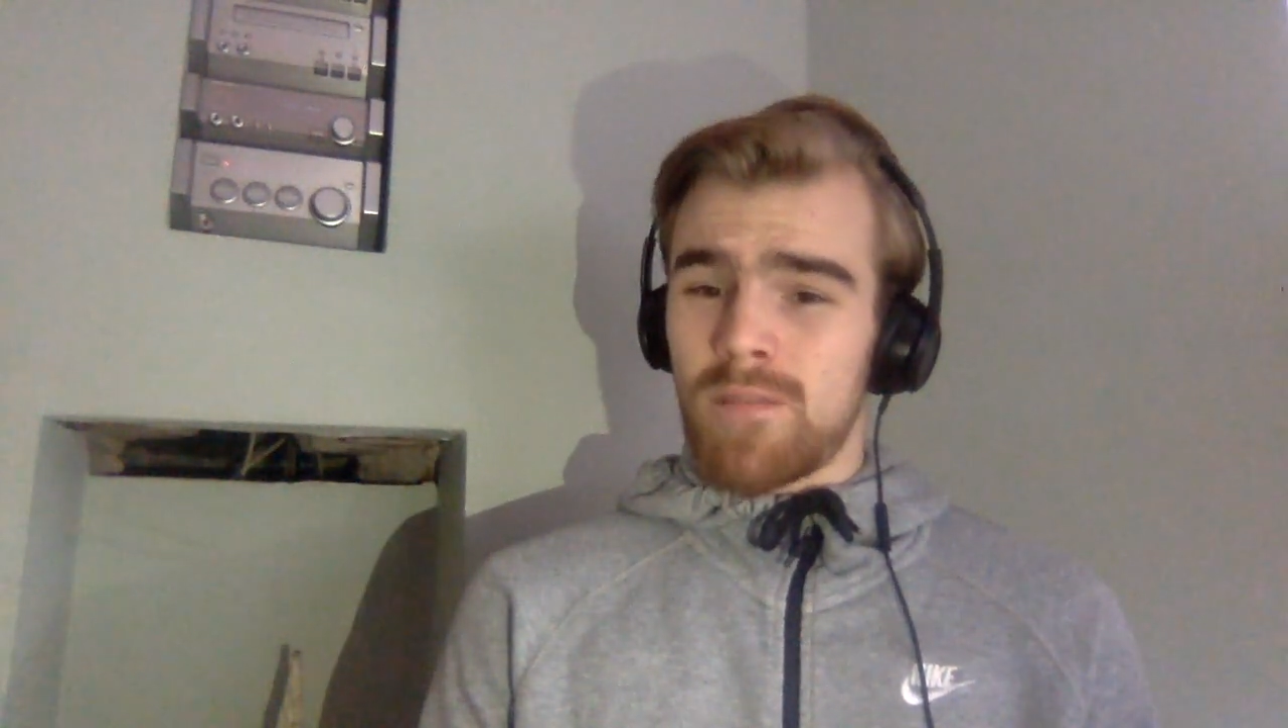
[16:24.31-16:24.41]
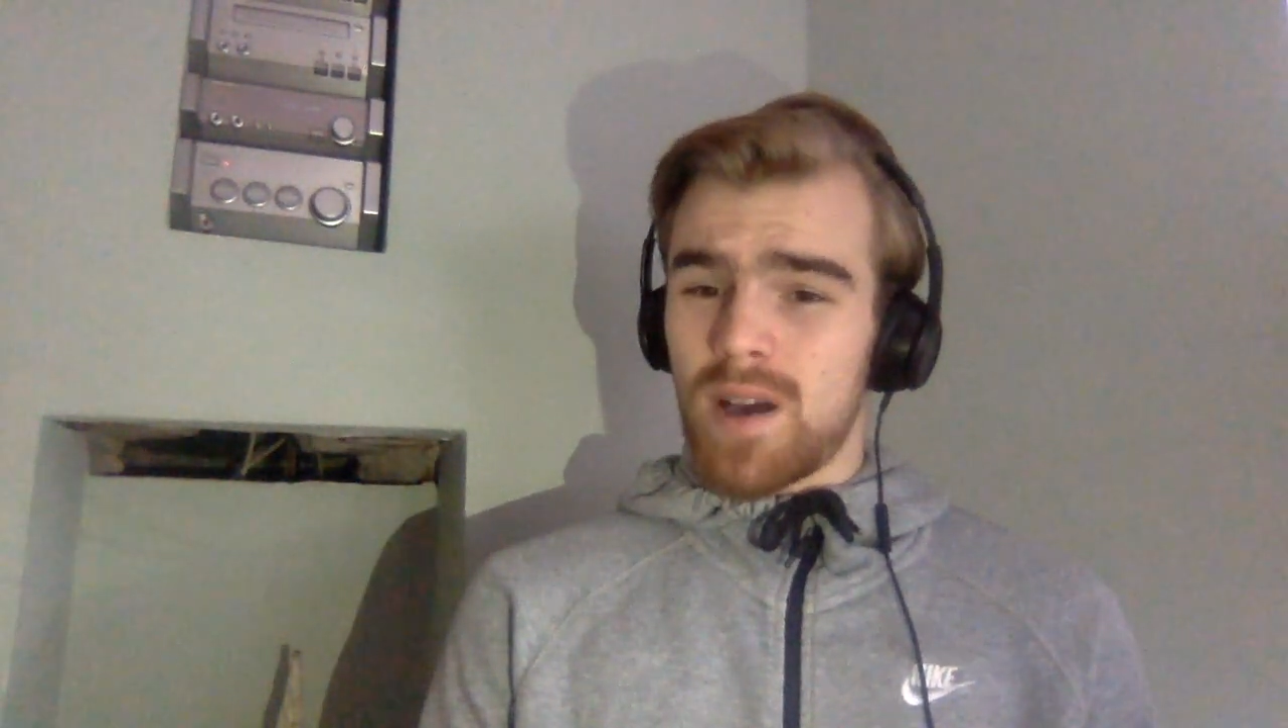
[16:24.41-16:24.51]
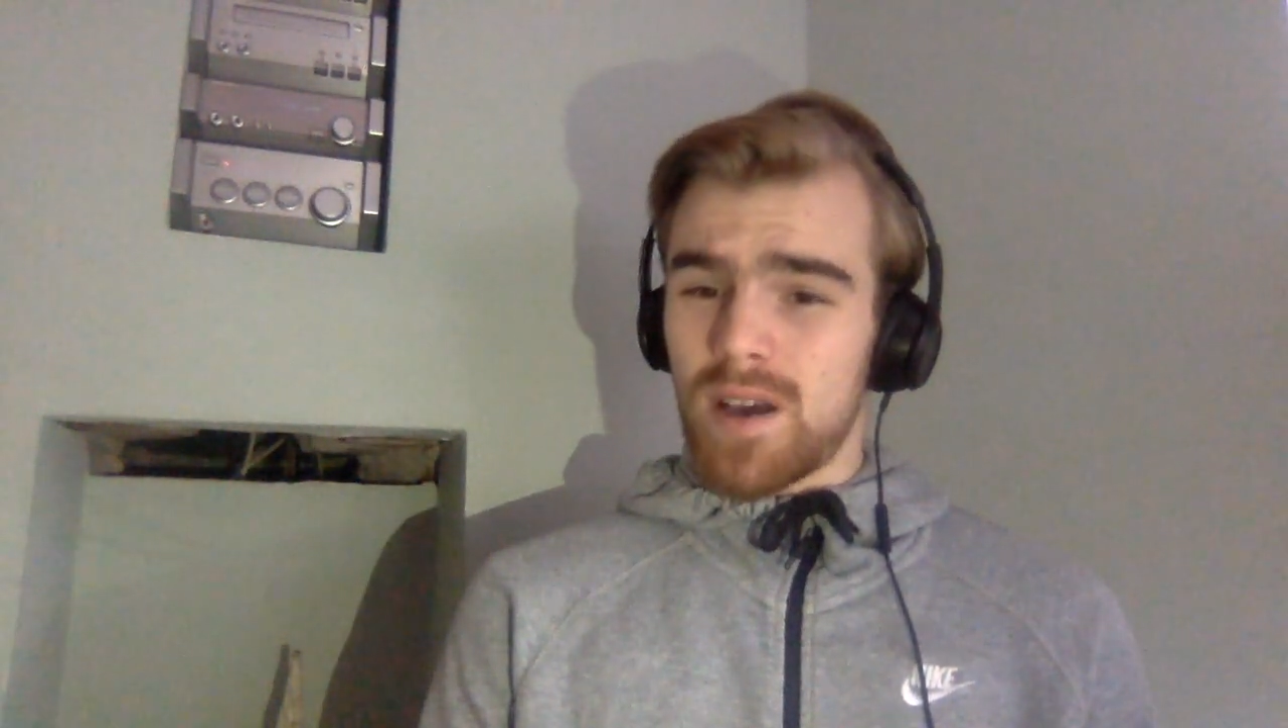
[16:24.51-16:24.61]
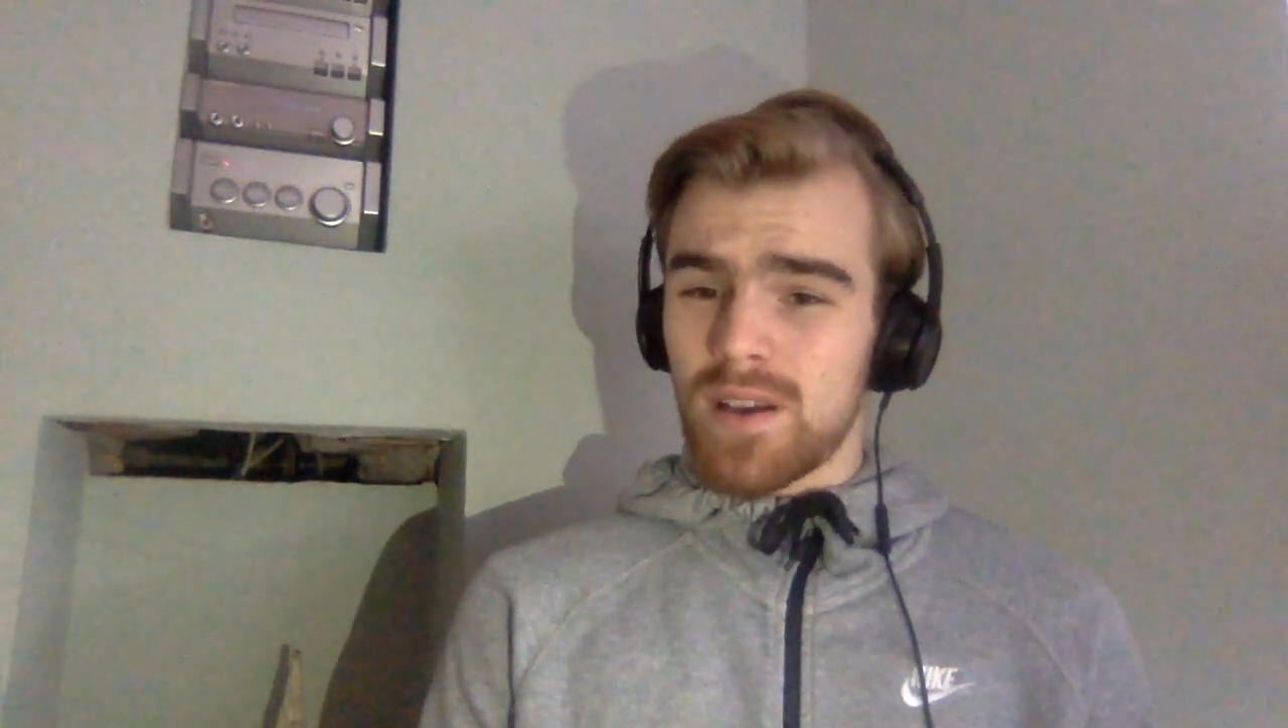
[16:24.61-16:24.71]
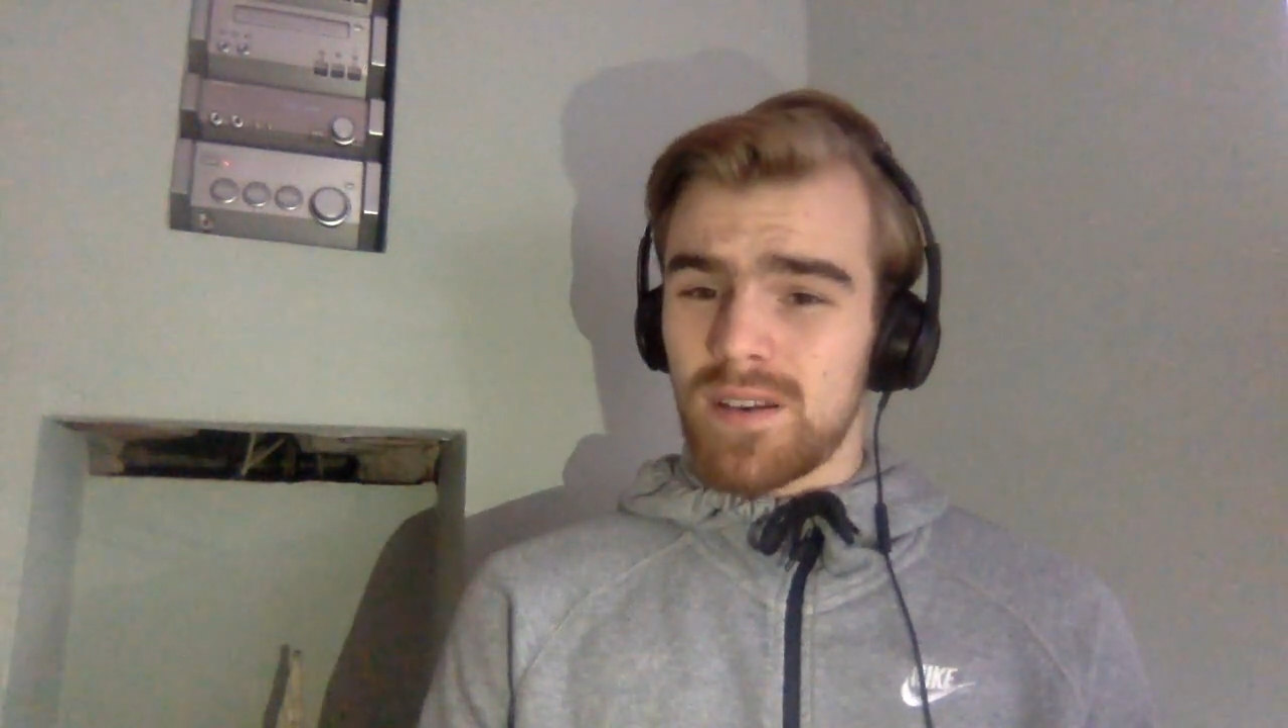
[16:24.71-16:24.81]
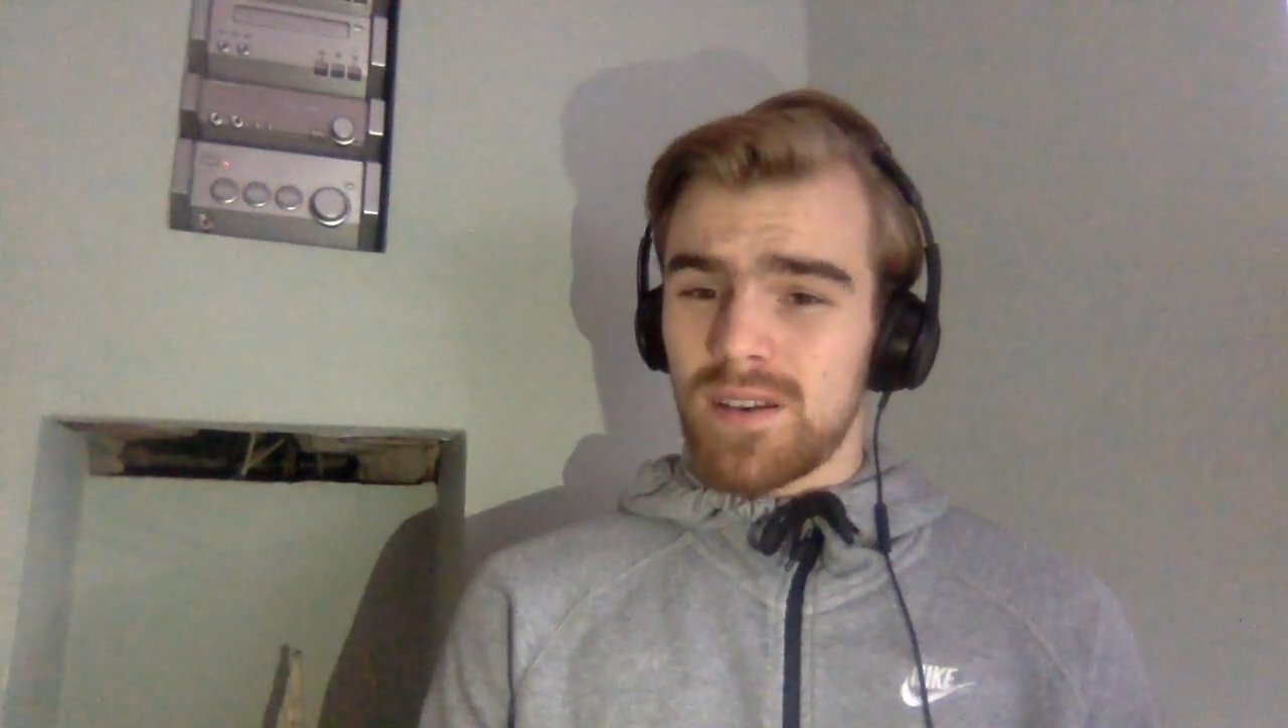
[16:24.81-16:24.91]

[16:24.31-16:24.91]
back,